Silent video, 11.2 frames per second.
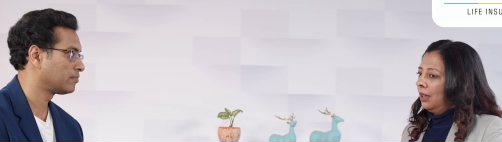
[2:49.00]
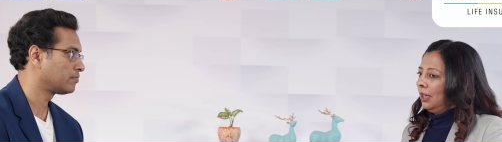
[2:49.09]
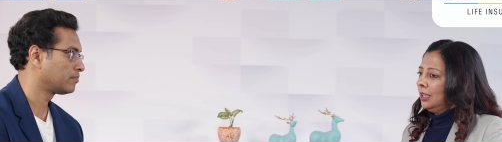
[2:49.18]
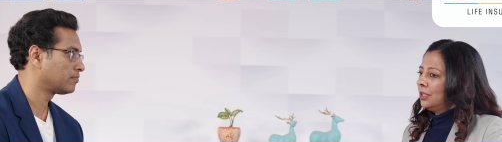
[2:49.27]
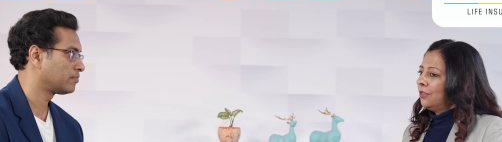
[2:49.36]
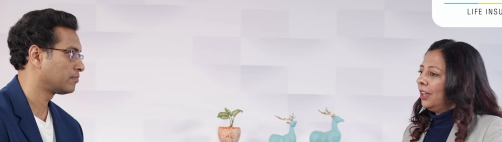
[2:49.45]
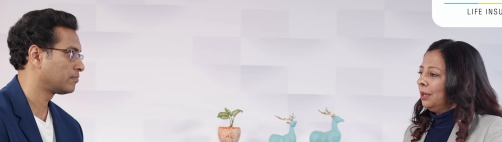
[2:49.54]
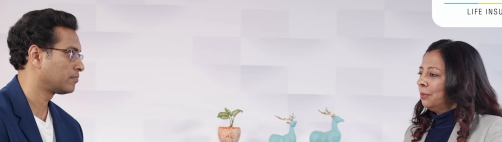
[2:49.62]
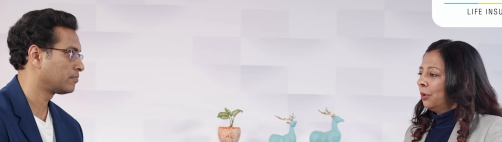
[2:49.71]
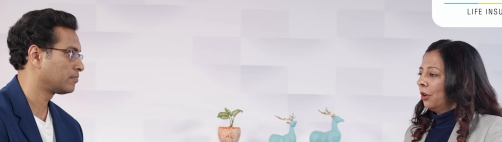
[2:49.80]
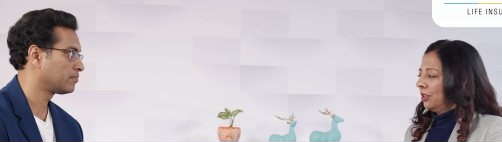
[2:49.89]
Speaker 1: it's very
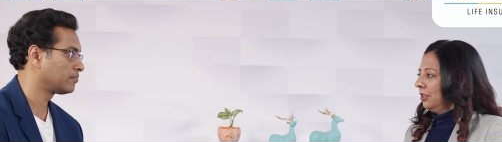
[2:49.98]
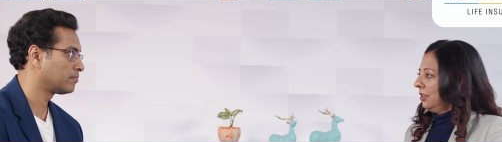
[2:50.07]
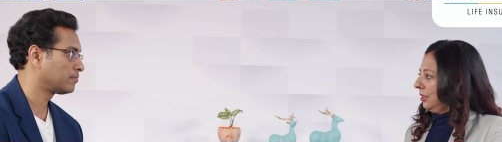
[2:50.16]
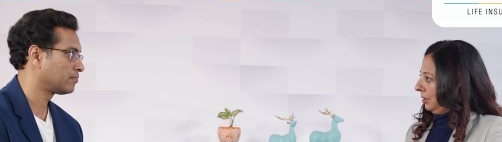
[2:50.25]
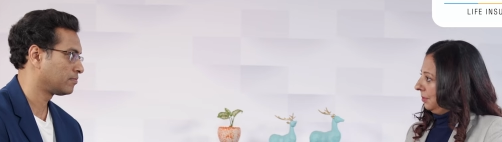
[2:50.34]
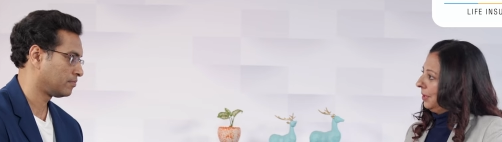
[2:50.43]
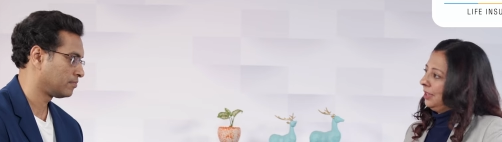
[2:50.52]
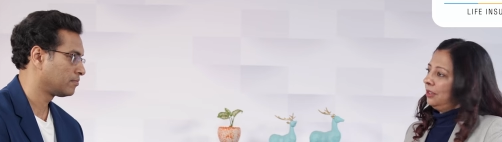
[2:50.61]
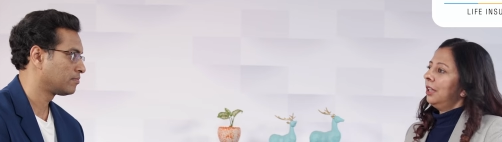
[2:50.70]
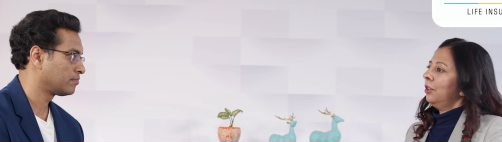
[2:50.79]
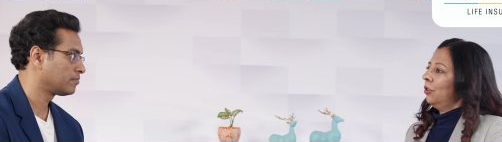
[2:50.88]
important. The
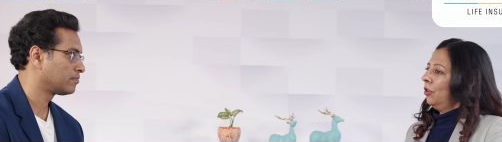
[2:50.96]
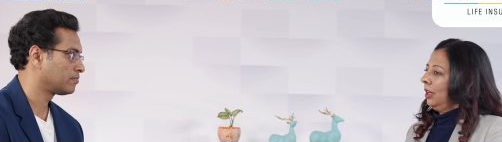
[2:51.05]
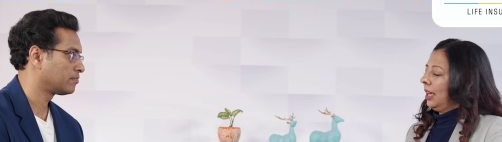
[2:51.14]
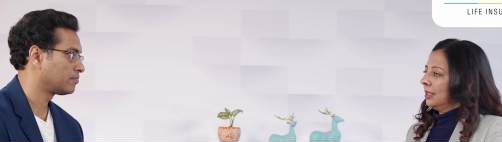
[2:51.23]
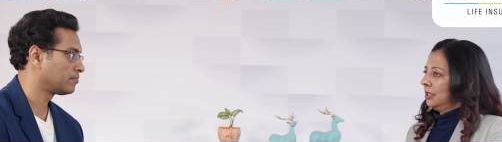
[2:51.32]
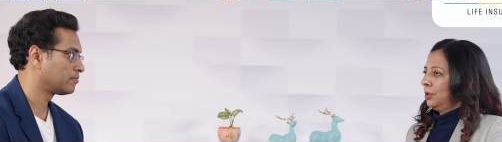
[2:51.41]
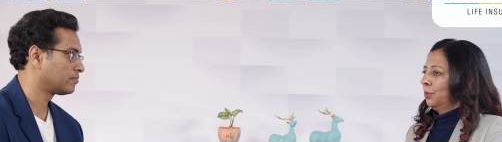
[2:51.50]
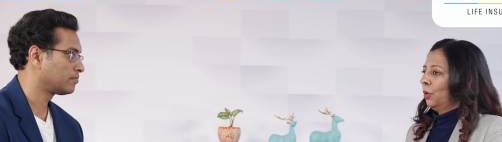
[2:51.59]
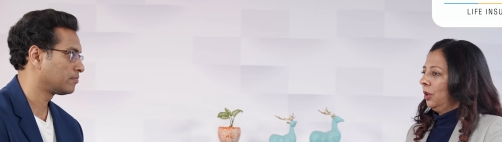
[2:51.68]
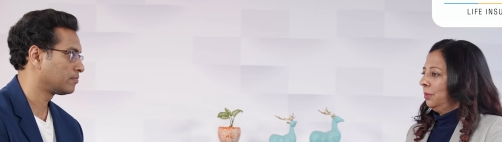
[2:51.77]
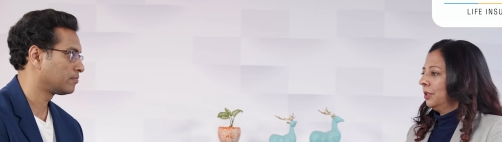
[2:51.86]
mantra, your, as a
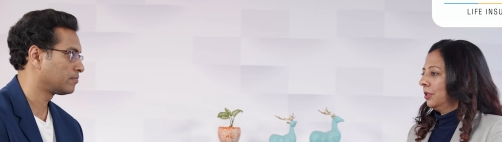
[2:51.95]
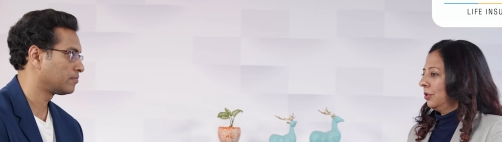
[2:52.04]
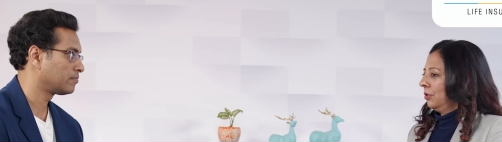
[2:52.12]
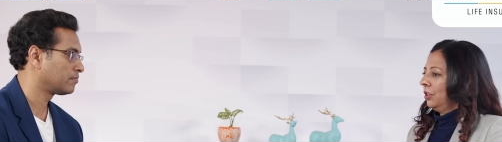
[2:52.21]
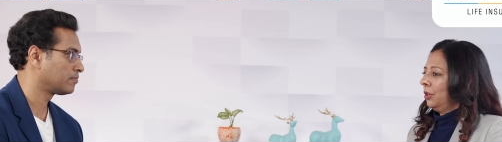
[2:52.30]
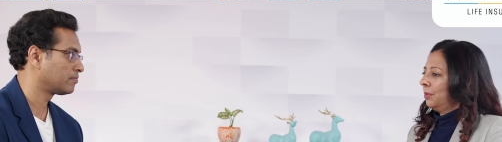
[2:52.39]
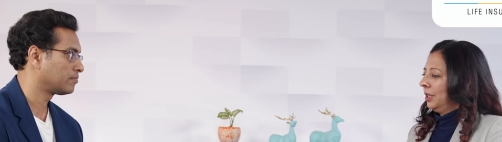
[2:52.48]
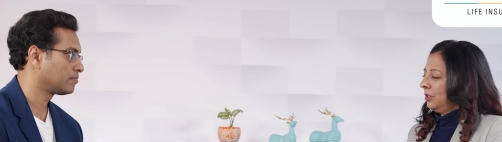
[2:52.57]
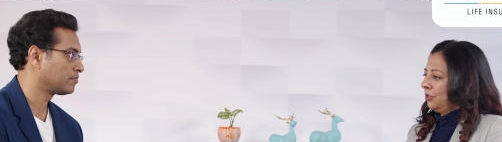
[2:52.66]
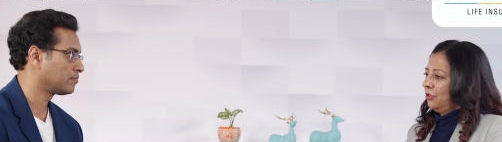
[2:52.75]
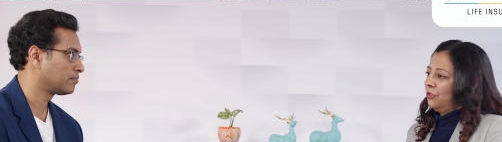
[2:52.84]
small business owner, your
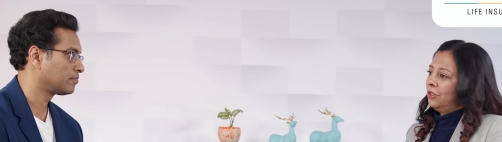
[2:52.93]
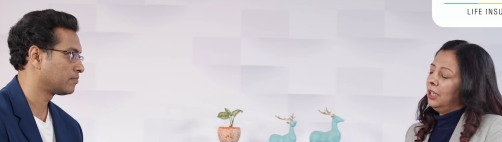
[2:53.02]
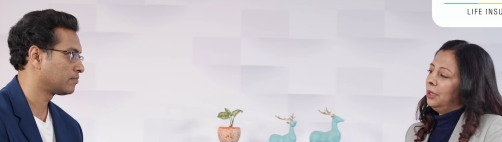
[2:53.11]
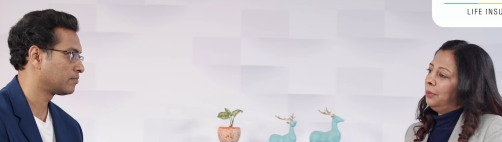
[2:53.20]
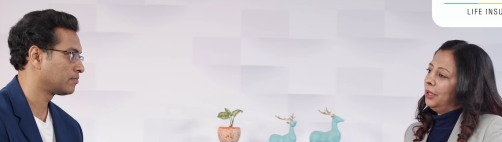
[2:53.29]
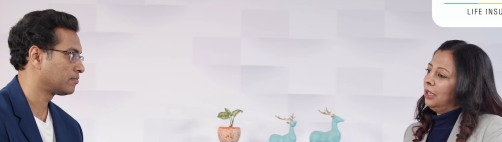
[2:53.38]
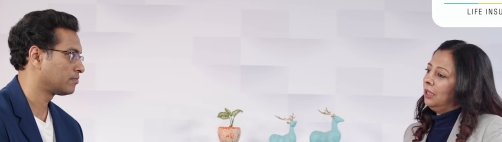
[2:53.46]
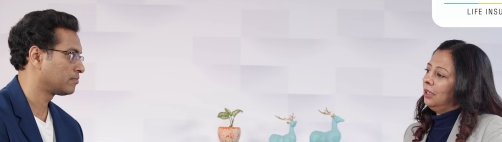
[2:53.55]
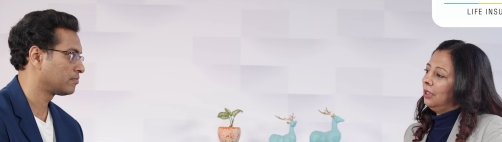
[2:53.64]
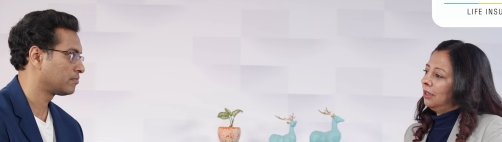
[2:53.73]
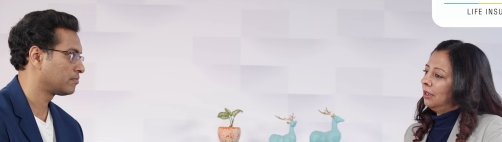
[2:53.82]
mantra should really be
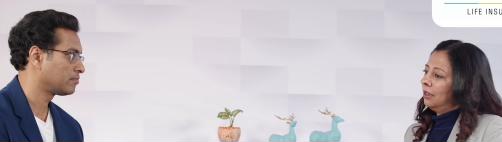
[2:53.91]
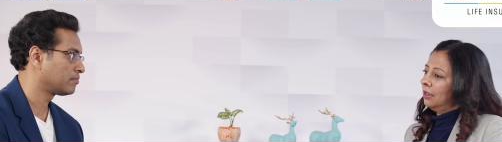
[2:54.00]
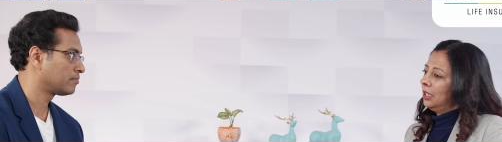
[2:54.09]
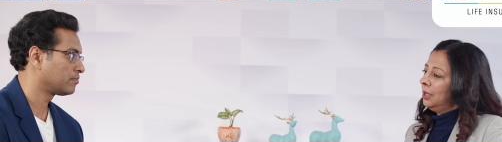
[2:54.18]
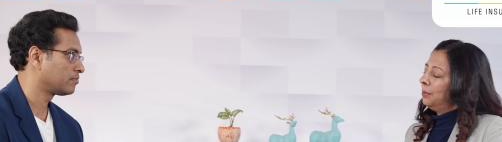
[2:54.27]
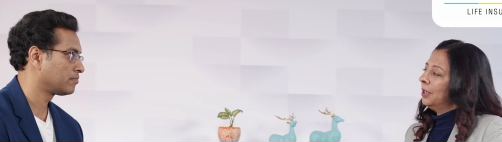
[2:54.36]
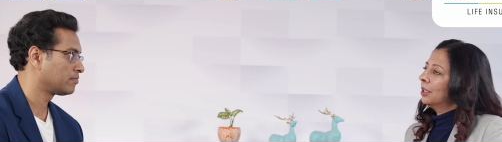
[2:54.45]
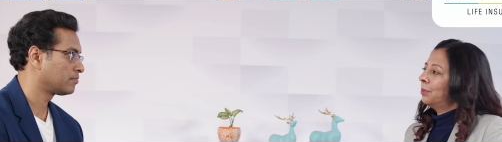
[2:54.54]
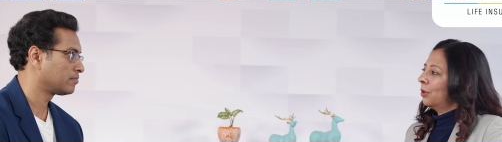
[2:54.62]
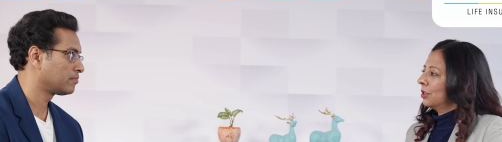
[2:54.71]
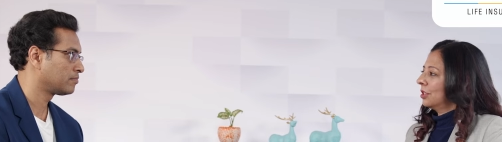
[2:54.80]
uh, keeping a
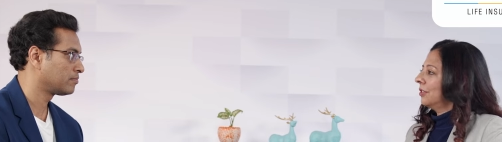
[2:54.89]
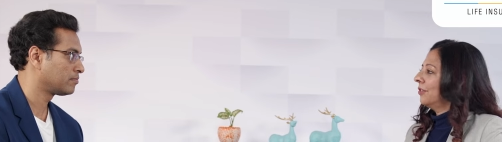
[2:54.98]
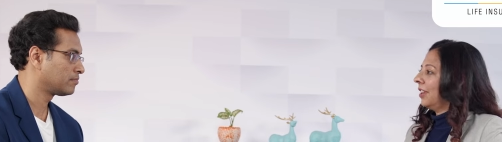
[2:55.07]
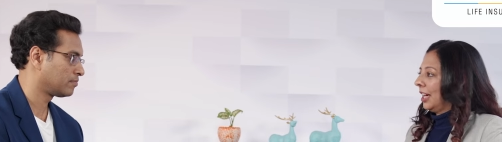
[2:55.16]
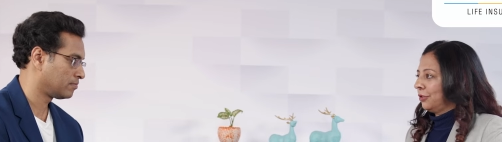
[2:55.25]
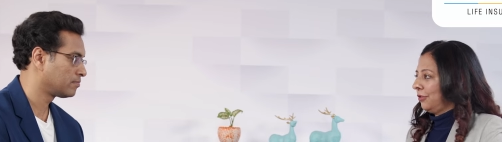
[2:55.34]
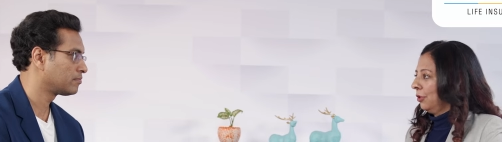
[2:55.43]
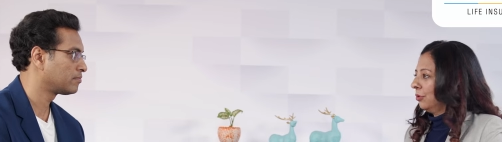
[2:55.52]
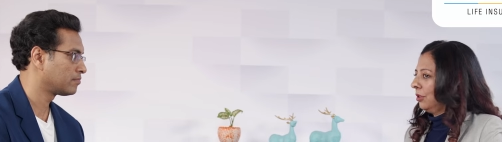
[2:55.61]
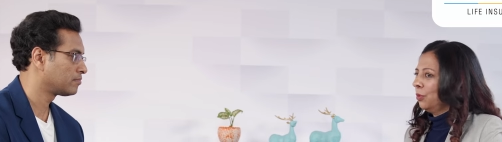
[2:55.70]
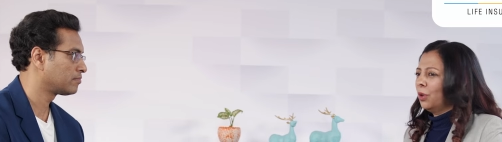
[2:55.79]
positive cash flow.
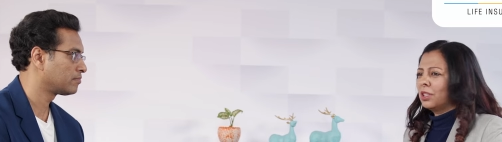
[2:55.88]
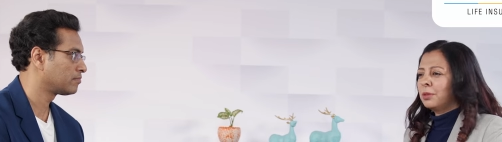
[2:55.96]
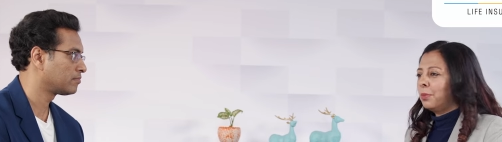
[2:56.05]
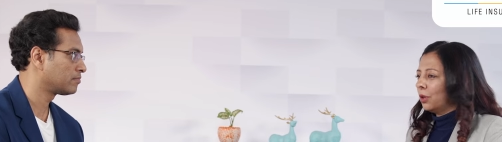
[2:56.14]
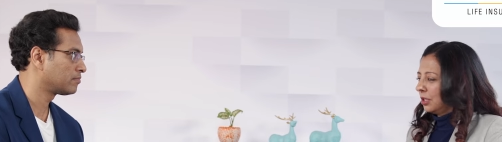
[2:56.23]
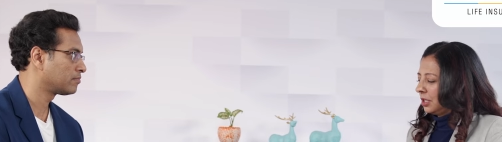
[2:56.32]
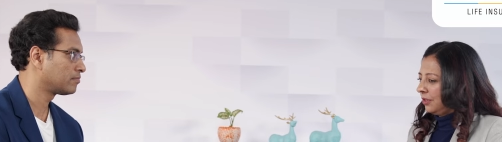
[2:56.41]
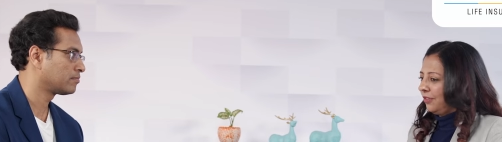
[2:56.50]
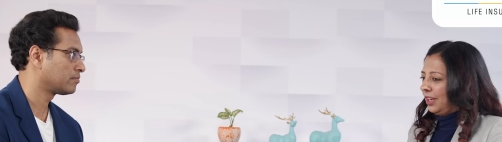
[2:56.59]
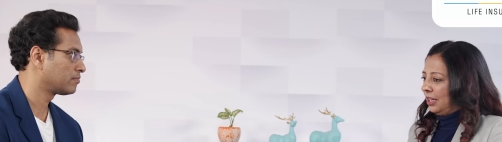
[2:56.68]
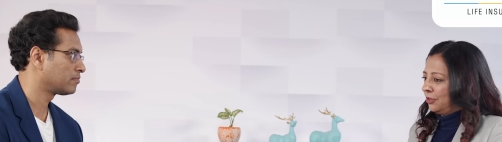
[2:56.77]
And what's a positive
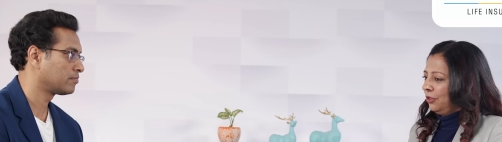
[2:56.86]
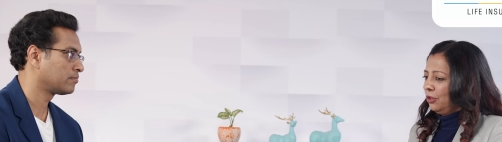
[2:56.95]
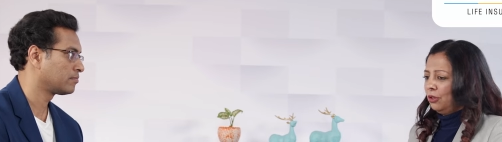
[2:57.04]
cash flow?